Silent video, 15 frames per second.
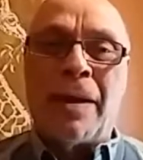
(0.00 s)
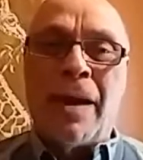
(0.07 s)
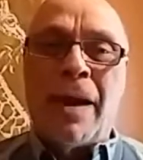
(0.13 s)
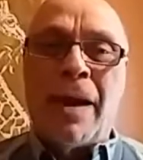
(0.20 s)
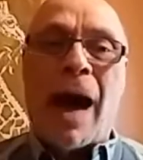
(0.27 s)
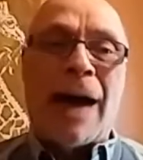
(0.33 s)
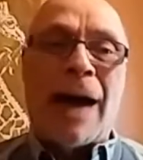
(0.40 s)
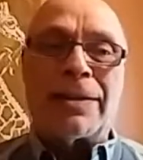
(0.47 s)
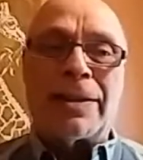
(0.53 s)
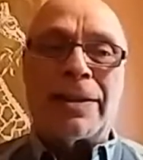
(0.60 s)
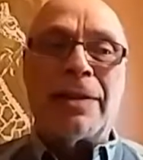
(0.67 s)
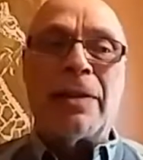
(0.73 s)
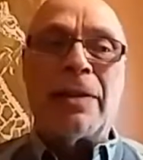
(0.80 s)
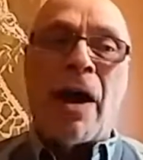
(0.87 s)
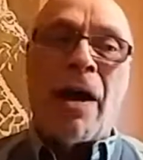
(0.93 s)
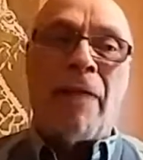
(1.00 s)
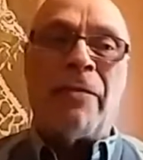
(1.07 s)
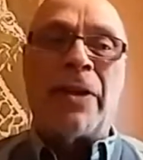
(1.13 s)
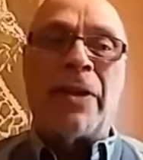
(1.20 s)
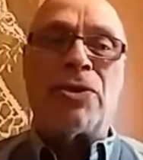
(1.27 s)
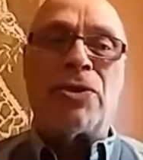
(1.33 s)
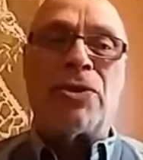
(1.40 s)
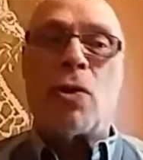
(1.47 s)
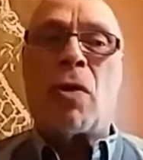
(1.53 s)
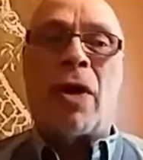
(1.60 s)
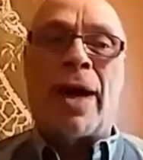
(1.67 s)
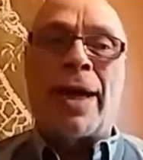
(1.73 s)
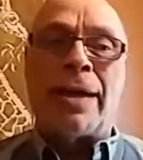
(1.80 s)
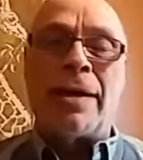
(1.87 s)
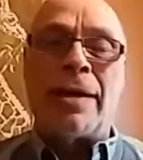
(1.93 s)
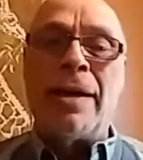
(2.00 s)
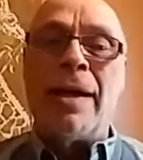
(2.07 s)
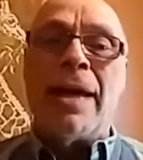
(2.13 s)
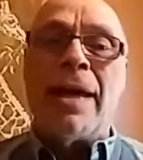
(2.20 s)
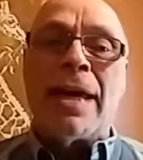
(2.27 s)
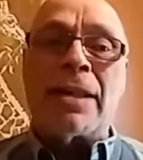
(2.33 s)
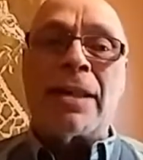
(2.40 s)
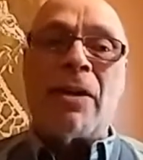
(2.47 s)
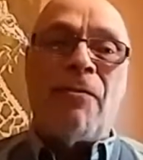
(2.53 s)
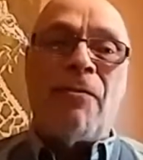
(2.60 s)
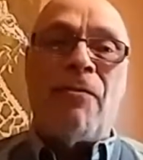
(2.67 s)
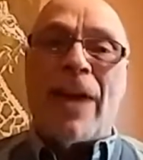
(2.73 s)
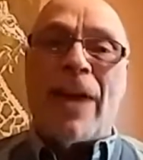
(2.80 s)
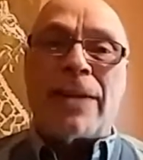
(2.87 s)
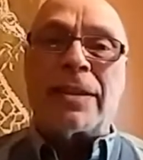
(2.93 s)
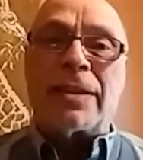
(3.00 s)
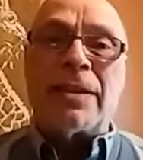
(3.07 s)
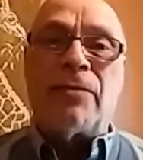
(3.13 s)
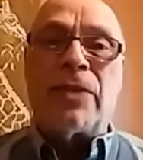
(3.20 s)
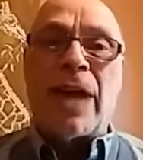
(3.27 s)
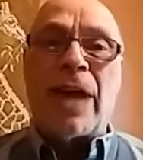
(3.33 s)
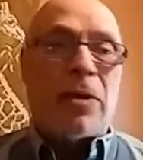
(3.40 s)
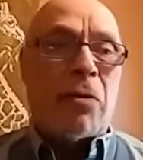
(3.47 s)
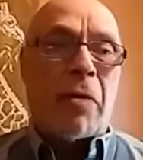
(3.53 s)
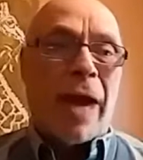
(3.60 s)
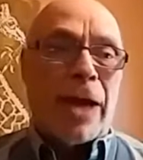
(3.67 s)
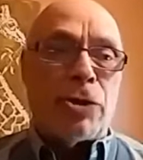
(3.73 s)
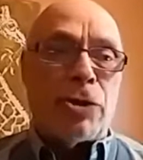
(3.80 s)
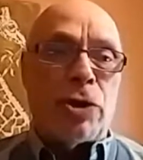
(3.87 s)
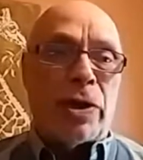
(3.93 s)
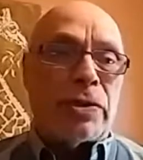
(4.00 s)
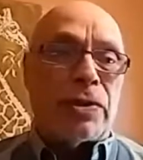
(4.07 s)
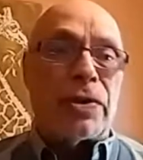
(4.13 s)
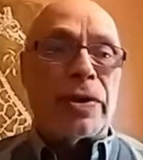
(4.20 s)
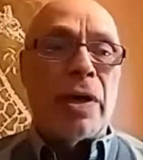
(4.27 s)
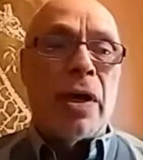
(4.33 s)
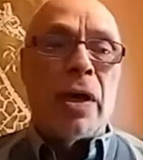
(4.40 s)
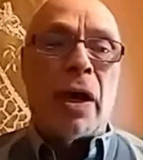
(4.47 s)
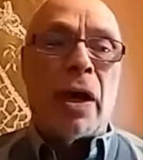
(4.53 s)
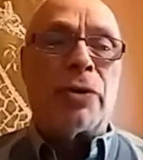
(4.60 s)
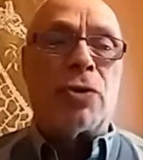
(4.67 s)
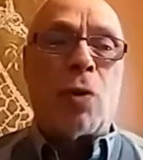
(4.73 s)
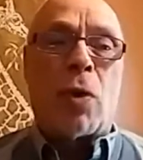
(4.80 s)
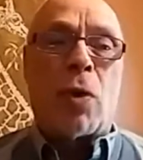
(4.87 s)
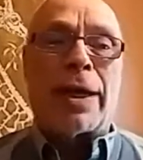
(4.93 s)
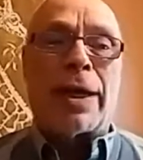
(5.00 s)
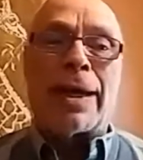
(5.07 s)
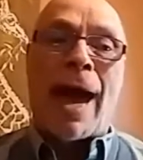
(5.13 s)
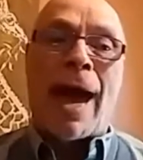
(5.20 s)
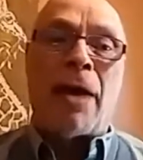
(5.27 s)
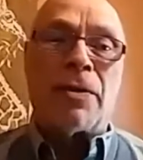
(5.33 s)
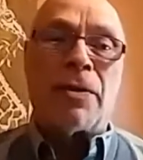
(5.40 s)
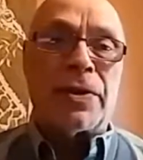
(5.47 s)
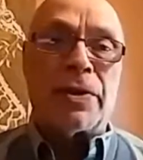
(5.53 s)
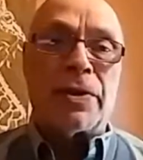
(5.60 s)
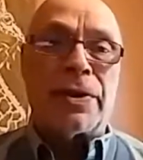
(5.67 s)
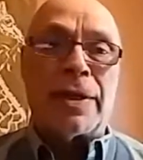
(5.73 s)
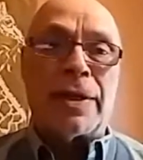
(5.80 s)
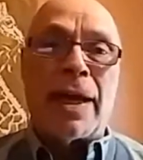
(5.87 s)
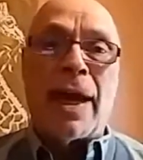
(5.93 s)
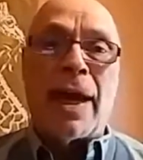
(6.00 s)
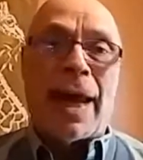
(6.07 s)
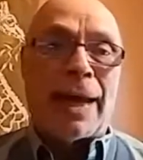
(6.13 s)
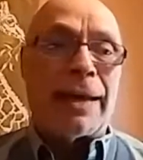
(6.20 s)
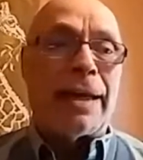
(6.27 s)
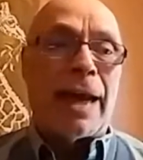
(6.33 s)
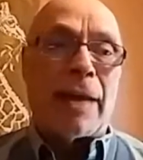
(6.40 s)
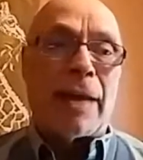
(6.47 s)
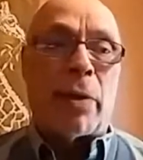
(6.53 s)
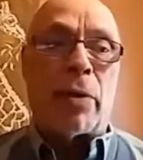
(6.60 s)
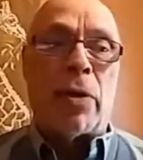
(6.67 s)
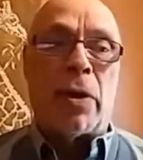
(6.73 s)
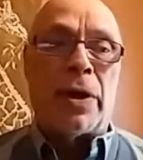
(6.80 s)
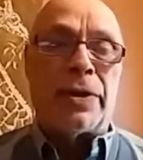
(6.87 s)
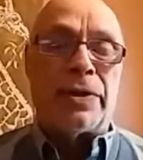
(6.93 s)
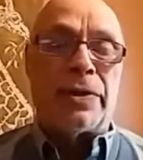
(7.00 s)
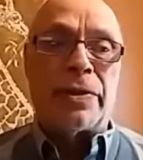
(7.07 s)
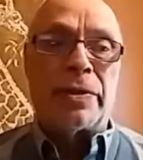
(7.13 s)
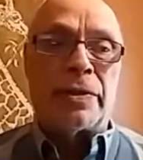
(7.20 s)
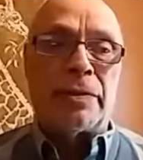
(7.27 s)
I see love and joy in the festive decorations adorning houses and neighborhoods.